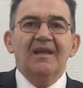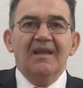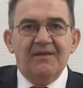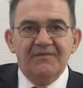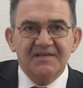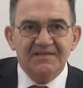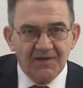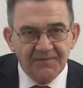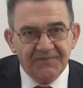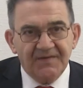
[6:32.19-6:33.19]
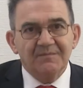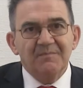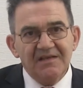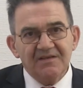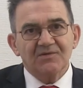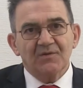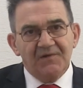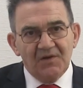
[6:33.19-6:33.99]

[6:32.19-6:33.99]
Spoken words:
having suffered millions of